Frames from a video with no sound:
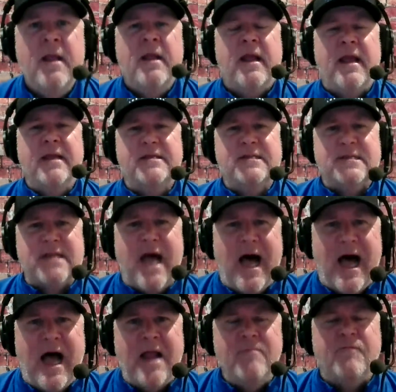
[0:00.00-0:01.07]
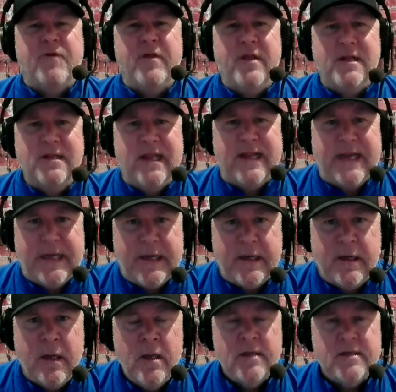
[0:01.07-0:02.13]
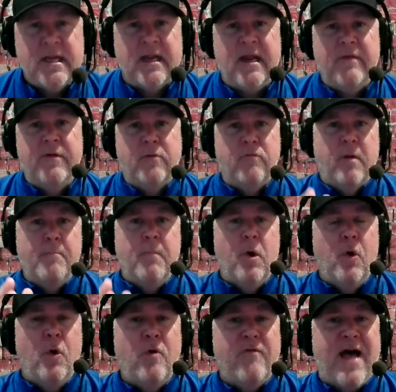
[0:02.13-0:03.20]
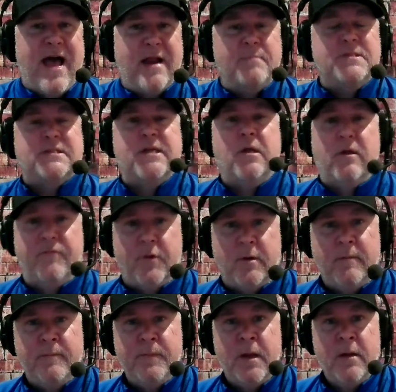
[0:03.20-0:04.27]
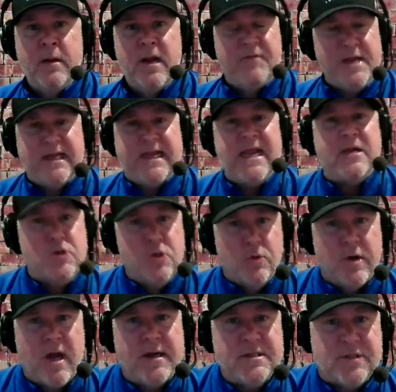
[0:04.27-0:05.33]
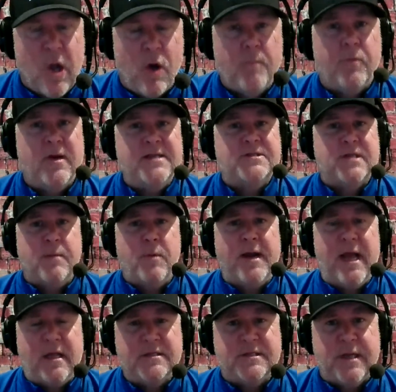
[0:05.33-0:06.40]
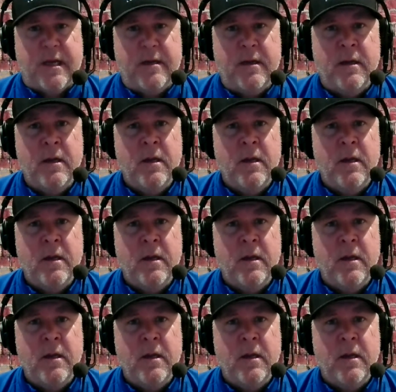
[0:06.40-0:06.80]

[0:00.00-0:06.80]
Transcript: It's time for the league to either remove Adam Silver, if he can't do it on his own, bring someone else in,